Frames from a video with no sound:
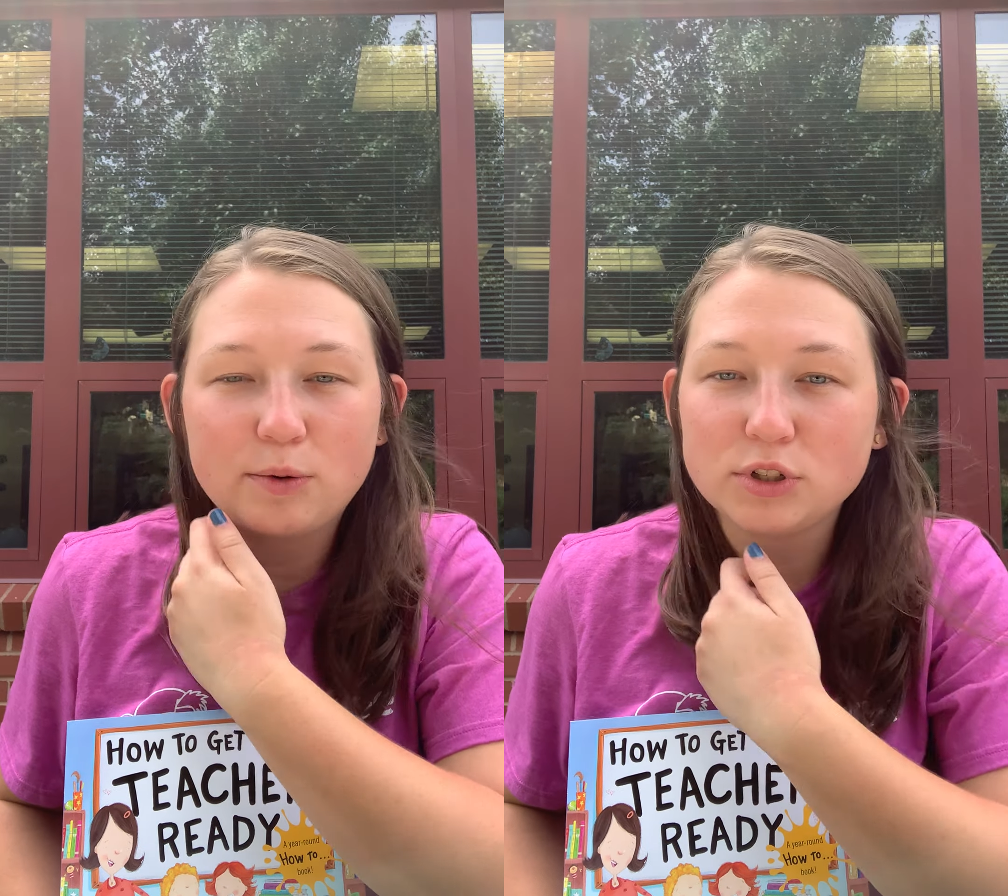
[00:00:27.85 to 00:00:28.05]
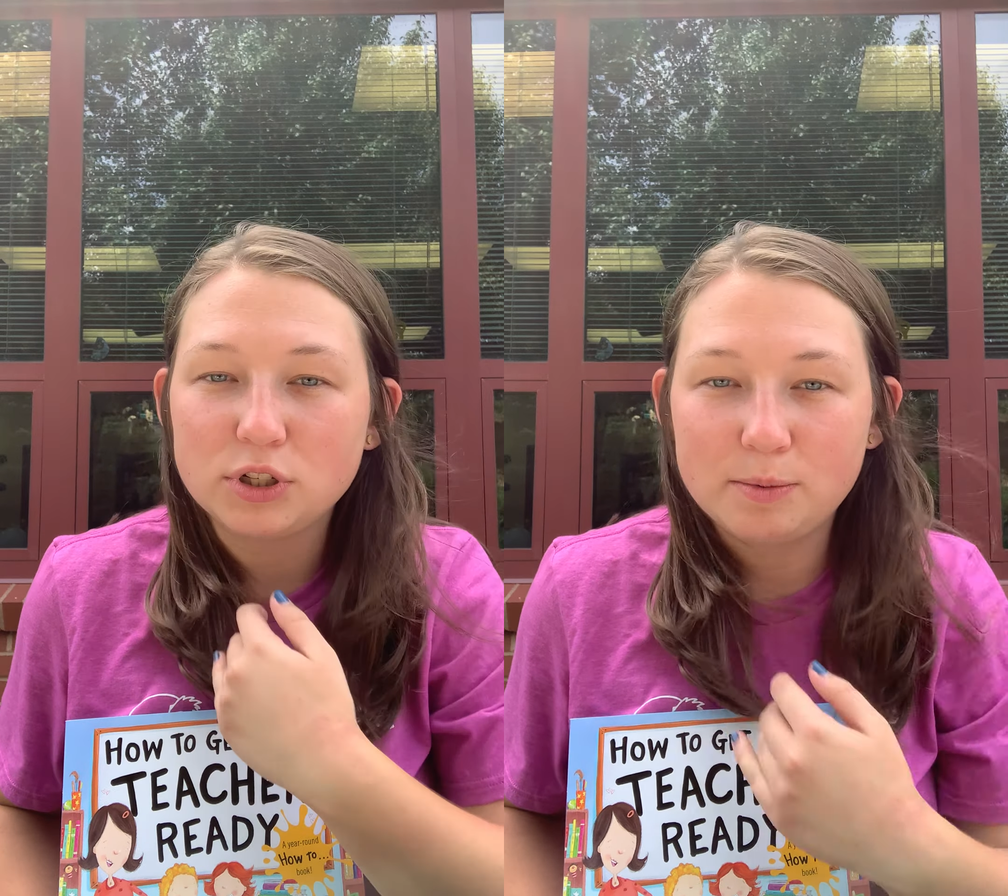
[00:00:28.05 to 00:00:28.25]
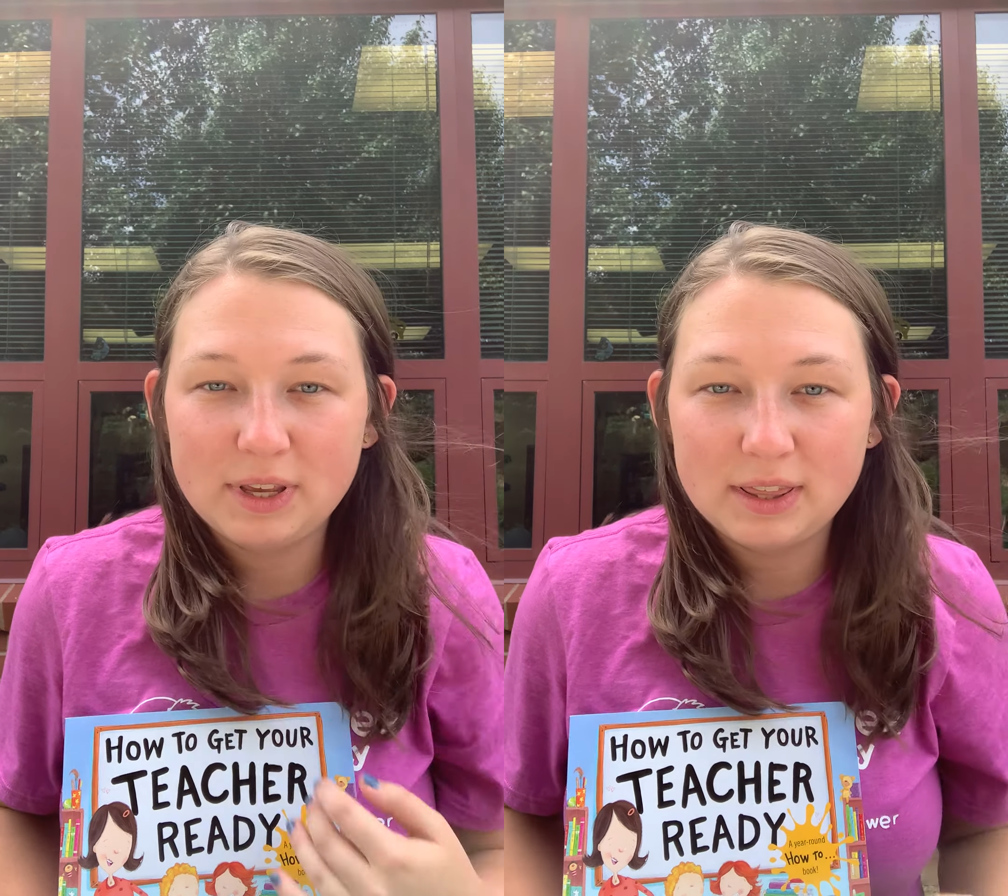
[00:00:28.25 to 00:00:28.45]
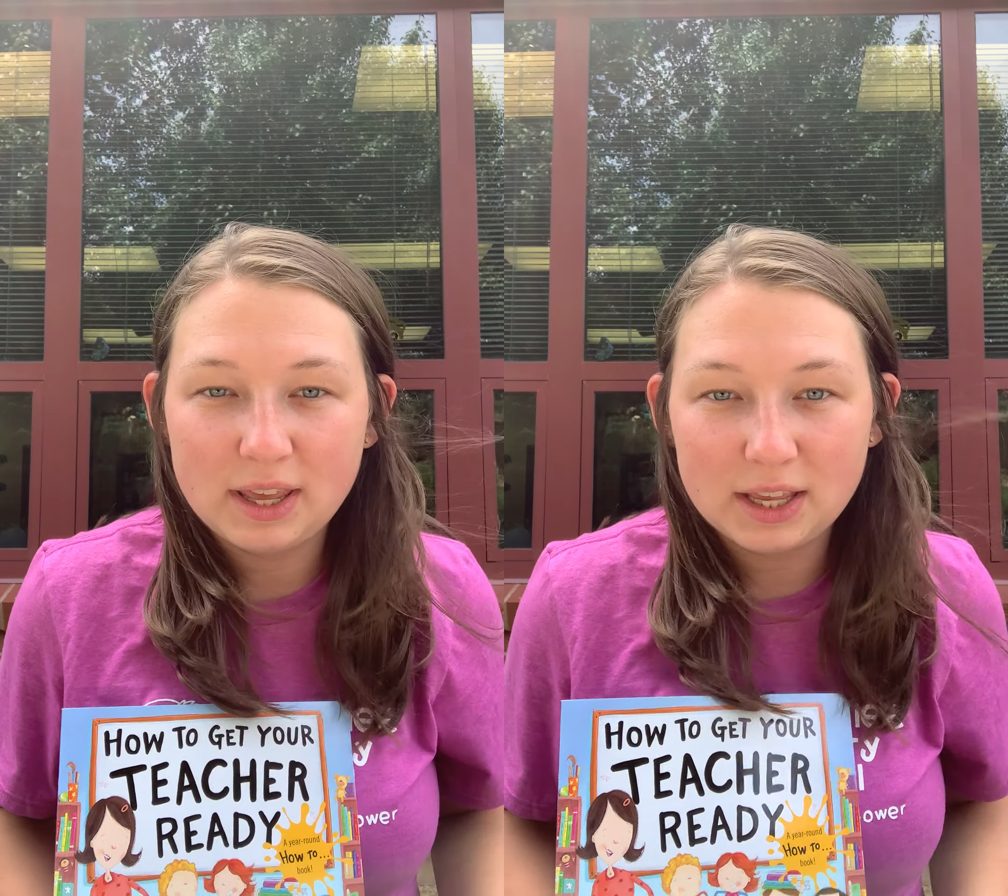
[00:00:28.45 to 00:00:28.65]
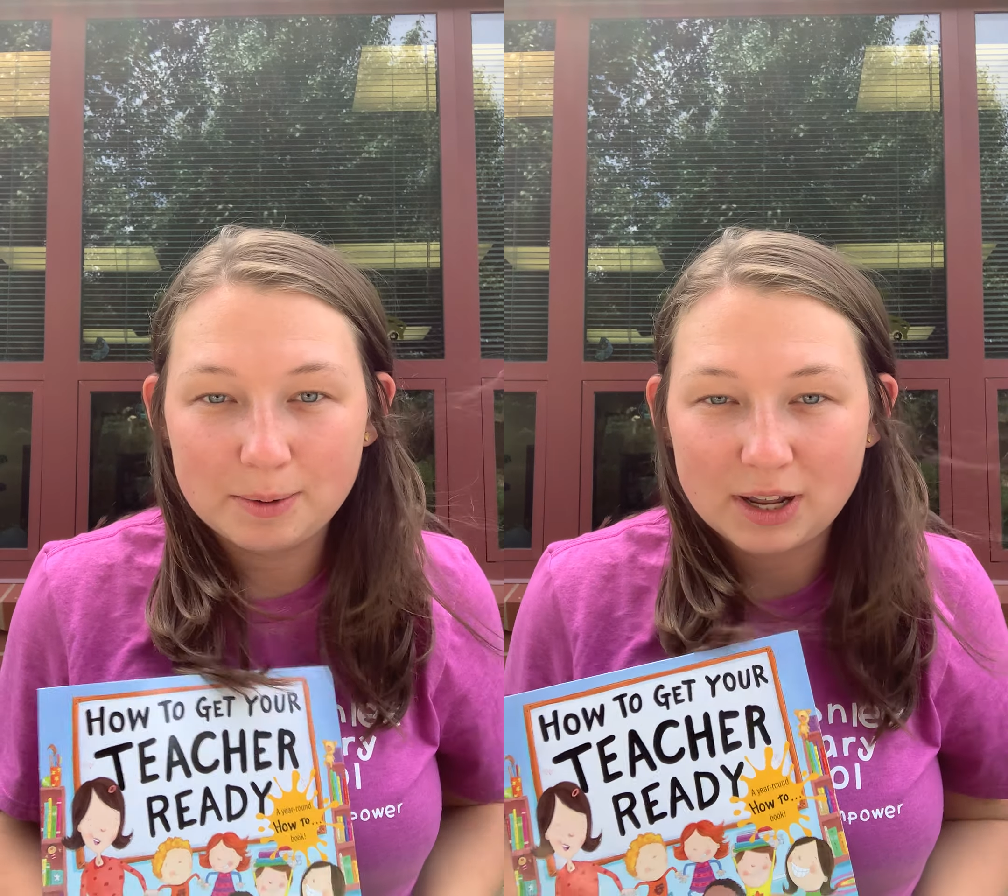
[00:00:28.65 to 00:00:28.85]
I want you to be
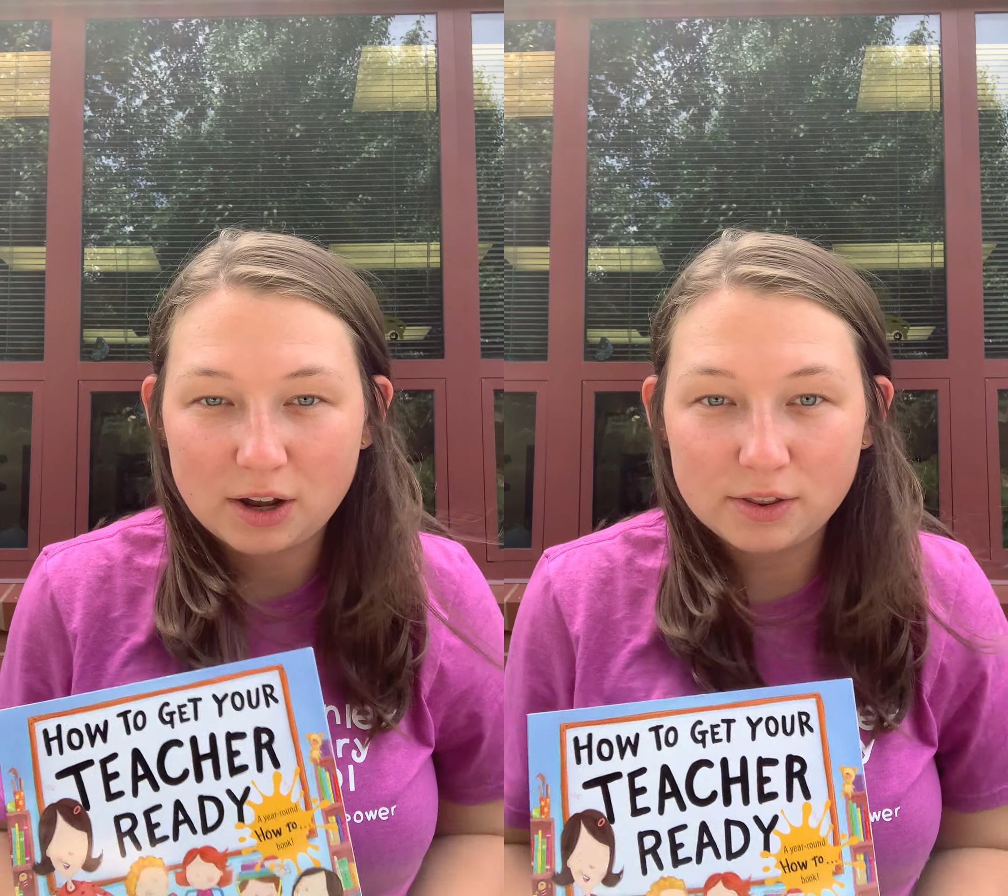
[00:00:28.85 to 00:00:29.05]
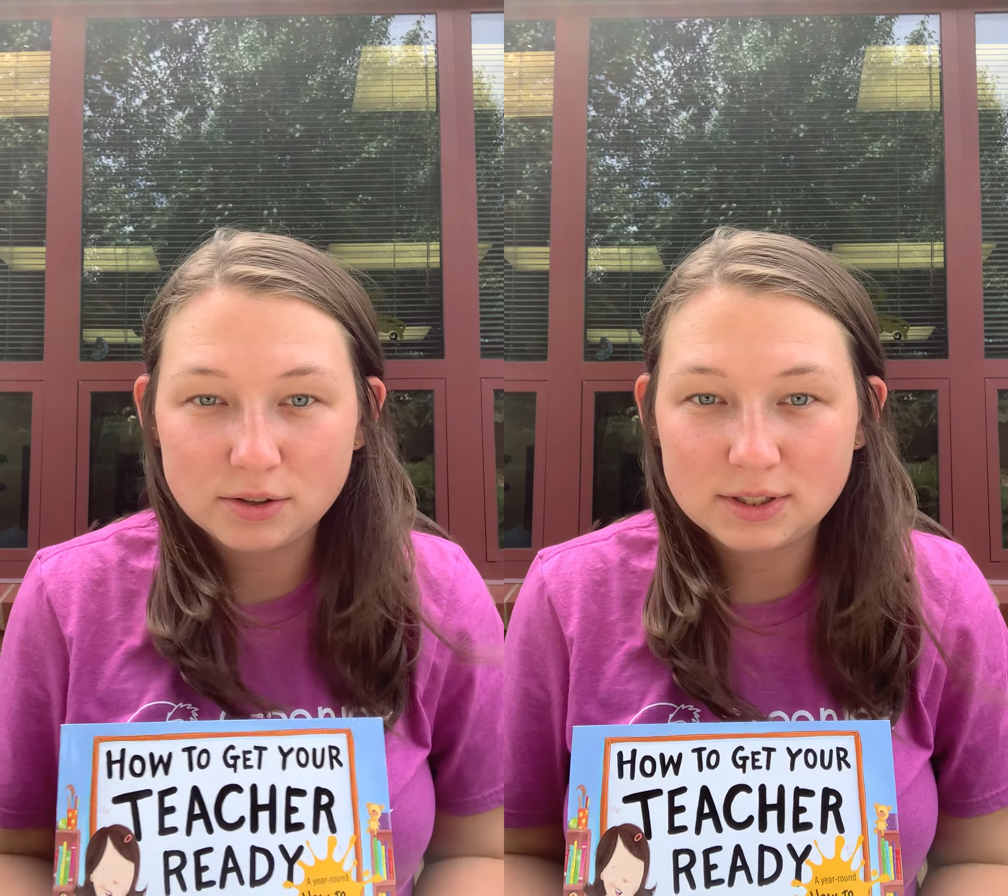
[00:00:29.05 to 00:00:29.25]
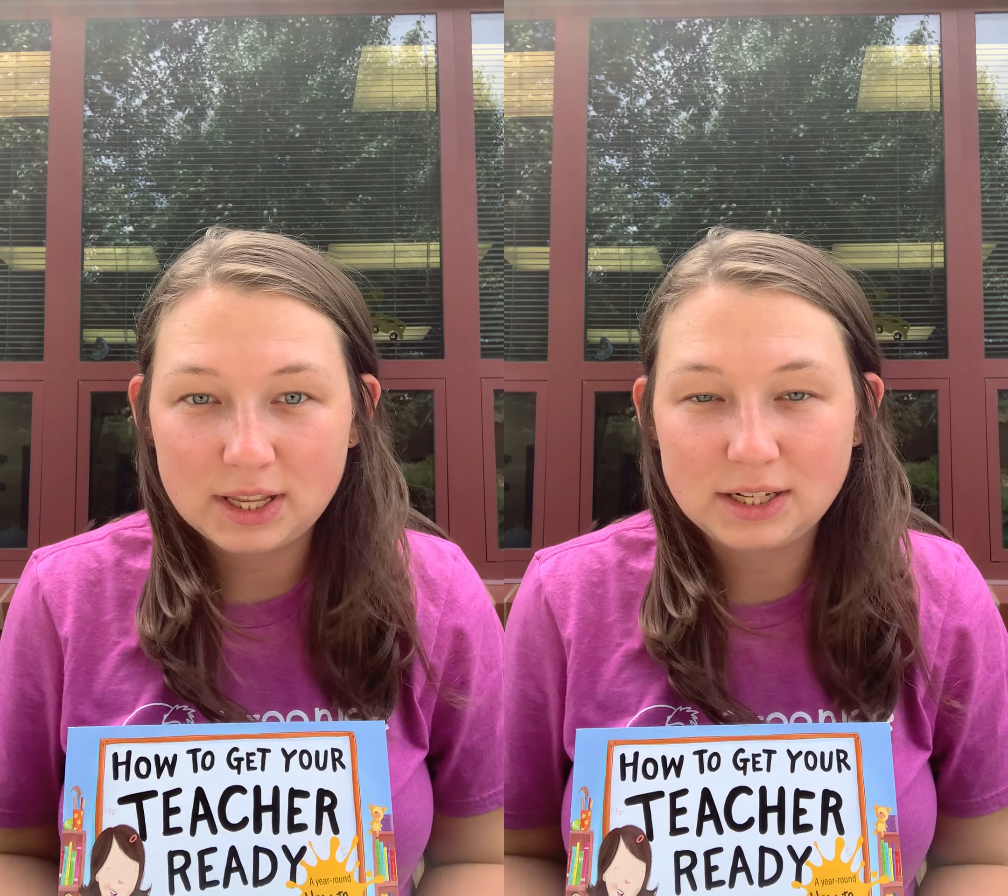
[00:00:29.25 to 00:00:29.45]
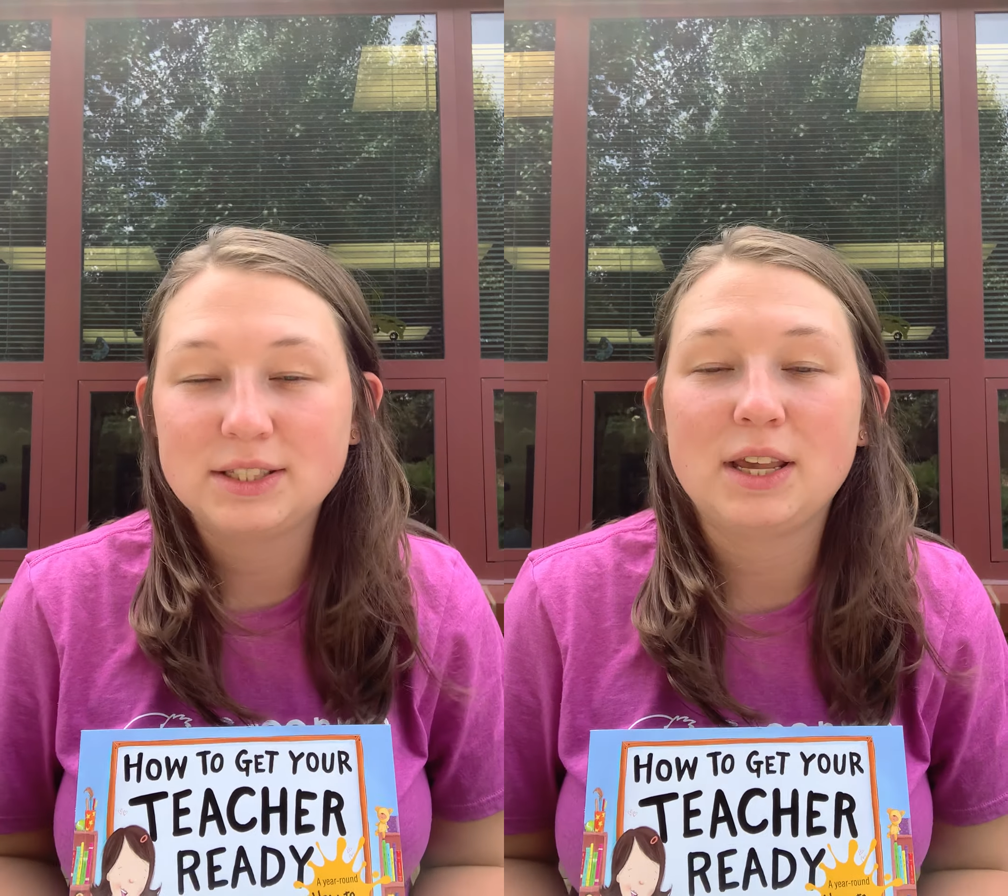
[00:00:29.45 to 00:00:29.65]
thinking about all those things.